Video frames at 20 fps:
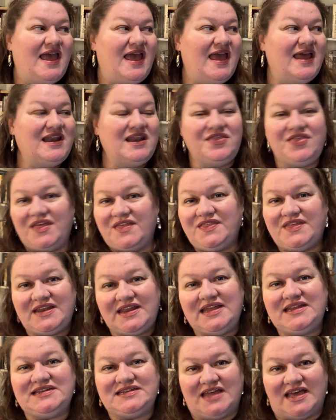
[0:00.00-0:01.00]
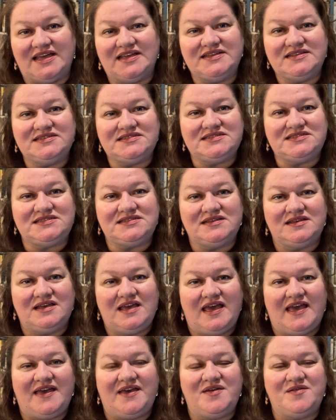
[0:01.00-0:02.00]
And I think that he does,
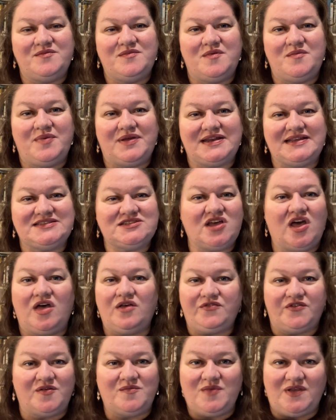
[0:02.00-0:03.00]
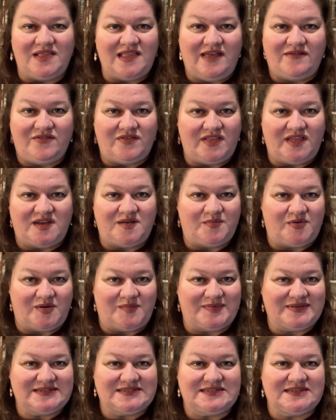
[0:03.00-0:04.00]
but it's all for malevolent
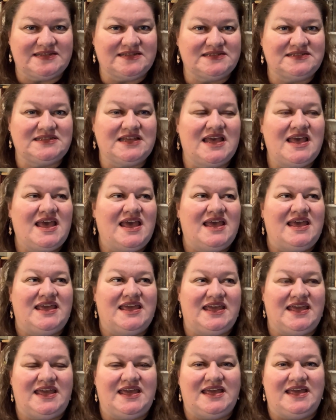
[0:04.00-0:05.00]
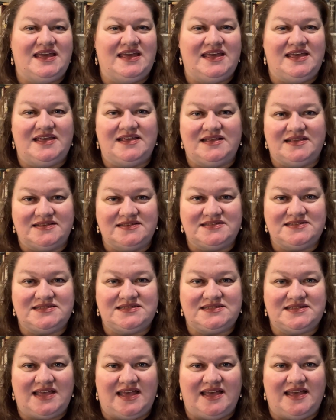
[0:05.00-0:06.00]
purposes. He
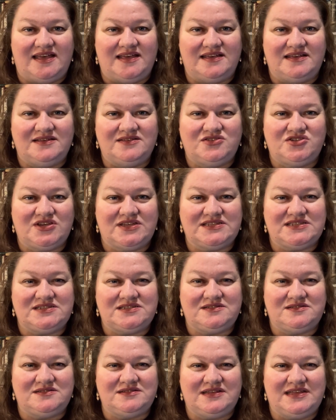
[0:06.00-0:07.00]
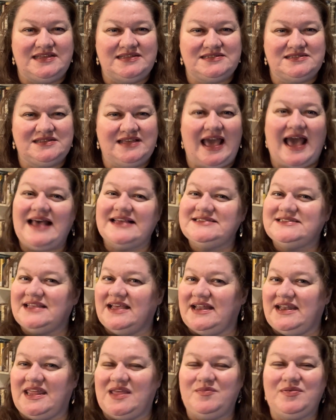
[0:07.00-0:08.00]
is he's
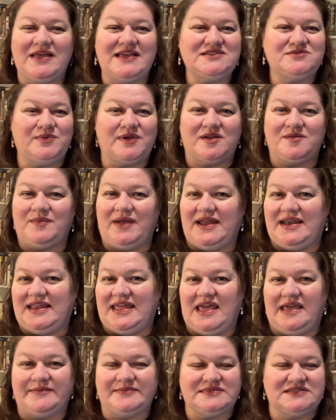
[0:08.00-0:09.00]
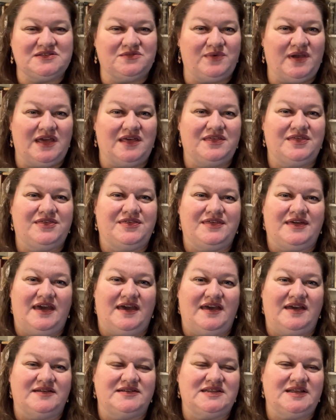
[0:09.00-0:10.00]
gaslighting. He plays weird mind games with
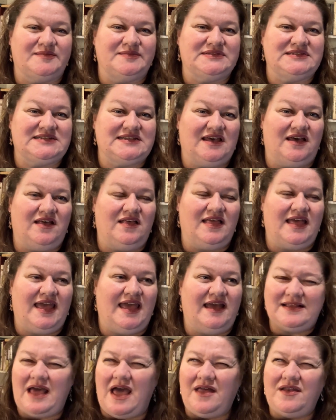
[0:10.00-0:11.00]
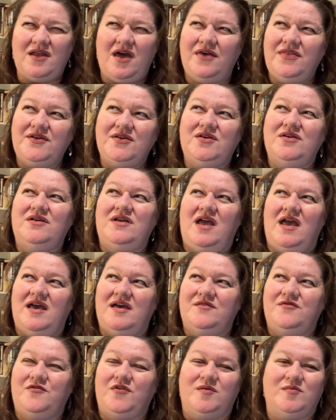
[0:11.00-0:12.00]
Dimmesdale. And on
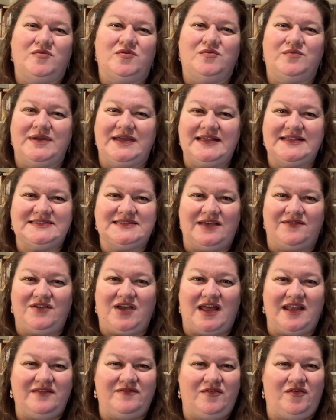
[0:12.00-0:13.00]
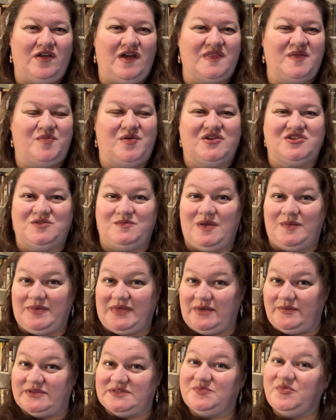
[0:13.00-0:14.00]
other former reads, I've kind of even got the impression maybe
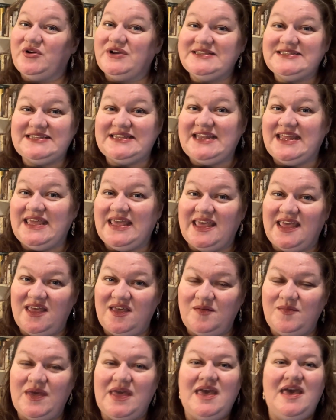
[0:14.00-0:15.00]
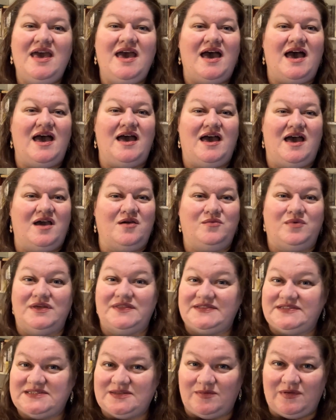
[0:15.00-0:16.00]
he was poisoning him
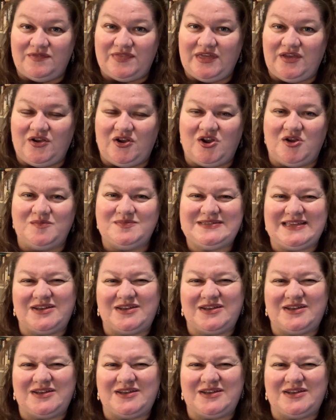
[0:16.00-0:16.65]
with some of the herbs.